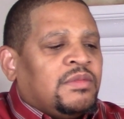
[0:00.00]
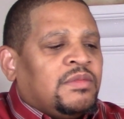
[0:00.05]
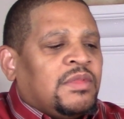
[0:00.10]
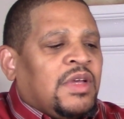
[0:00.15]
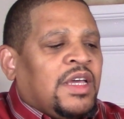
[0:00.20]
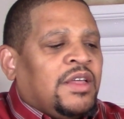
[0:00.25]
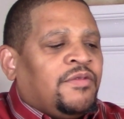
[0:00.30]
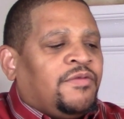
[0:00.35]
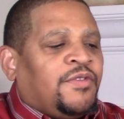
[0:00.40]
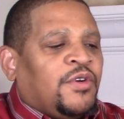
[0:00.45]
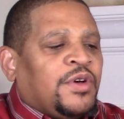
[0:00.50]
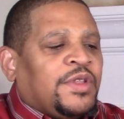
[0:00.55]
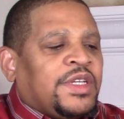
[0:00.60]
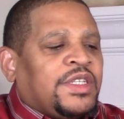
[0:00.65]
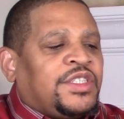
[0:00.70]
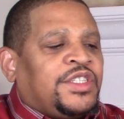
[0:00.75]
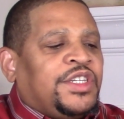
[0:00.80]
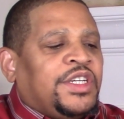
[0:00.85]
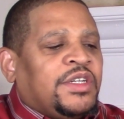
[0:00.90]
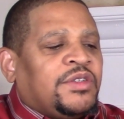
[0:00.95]
and for the
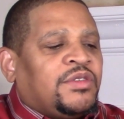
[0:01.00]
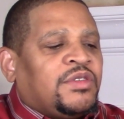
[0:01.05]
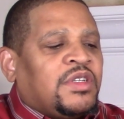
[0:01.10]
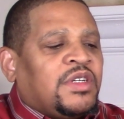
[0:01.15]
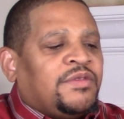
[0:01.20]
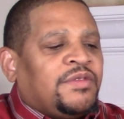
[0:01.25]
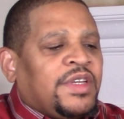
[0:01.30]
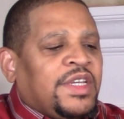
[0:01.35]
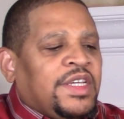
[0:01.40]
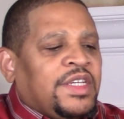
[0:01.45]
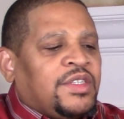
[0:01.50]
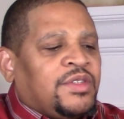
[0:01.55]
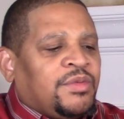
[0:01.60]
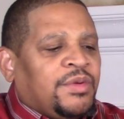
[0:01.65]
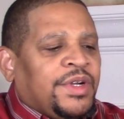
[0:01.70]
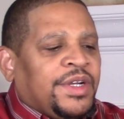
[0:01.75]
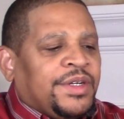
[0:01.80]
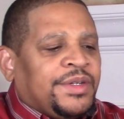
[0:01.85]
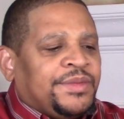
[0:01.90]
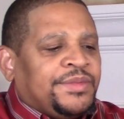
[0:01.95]
children of
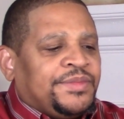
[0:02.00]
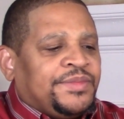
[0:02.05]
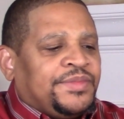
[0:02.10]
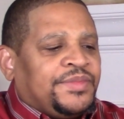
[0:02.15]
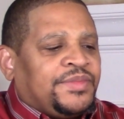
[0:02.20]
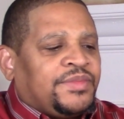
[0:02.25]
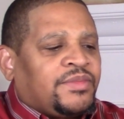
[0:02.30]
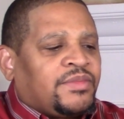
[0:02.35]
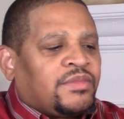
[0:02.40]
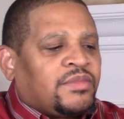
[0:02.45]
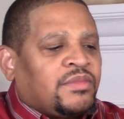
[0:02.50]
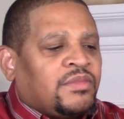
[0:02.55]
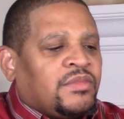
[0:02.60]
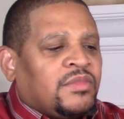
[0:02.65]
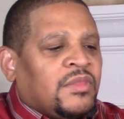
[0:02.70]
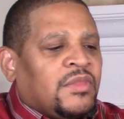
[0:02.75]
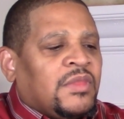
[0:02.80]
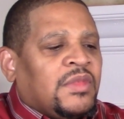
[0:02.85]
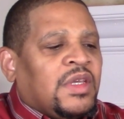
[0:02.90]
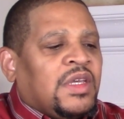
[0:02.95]
Israel
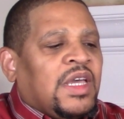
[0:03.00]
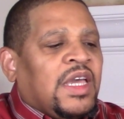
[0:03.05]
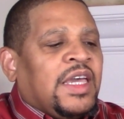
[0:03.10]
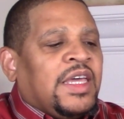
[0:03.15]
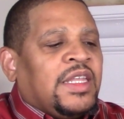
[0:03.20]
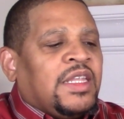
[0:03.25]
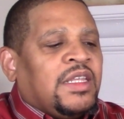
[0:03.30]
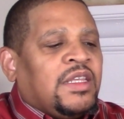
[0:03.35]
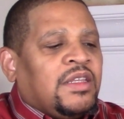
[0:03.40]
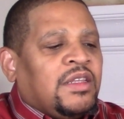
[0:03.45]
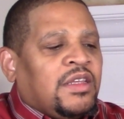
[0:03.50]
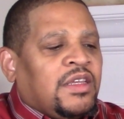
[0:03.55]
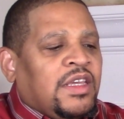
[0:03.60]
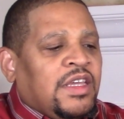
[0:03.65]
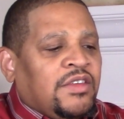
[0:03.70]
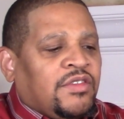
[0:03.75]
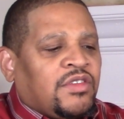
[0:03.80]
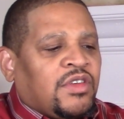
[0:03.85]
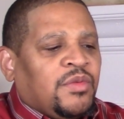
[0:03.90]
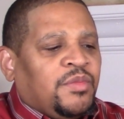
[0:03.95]
and
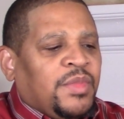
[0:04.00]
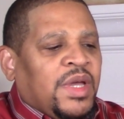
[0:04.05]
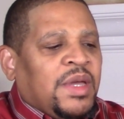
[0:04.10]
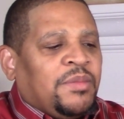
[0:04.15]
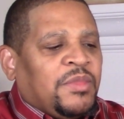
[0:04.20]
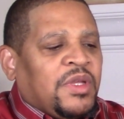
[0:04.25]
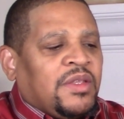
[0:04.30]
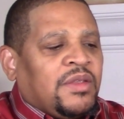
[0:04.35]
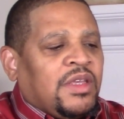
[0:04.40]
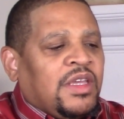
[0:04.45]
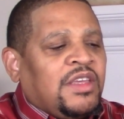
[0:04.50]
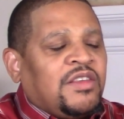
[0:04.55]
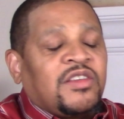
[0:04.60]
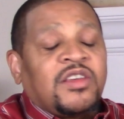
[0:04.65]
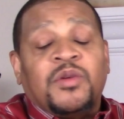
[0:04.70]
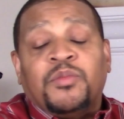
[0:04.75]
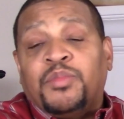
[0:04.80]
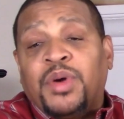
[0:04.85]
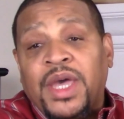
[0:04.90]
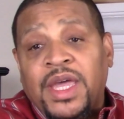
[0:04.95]
his
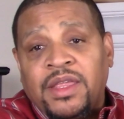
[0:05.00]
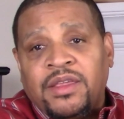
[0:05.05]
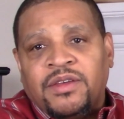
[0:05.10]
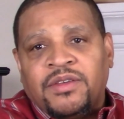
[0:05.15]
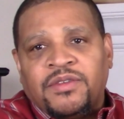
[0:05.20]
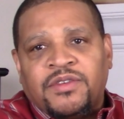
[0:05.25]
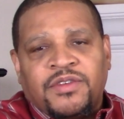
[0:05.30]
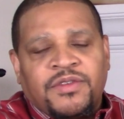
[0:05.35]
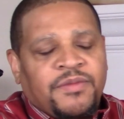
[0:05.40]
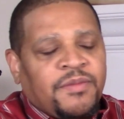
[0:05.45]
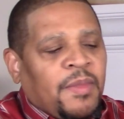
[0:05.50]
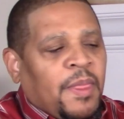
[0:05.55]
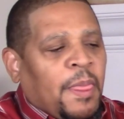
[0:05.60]
companions.